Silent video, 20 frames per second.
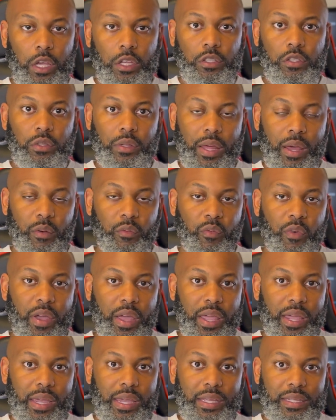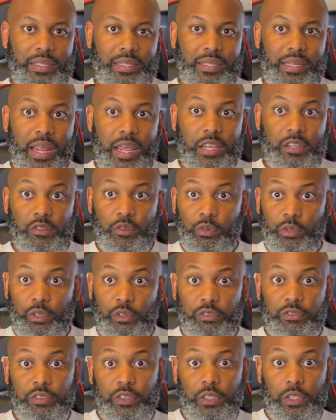so that way it stays on
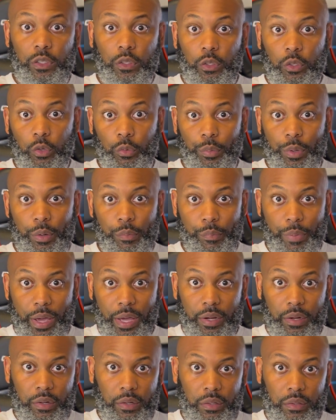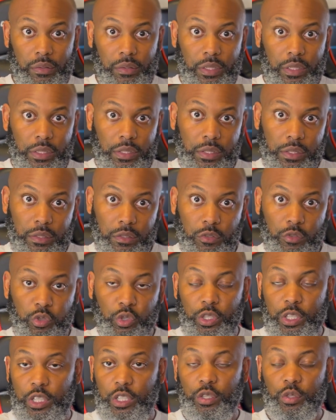your foot a little bit better than
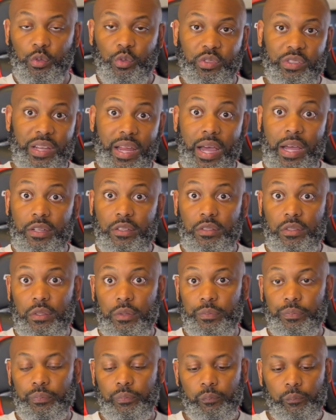traditional slides do.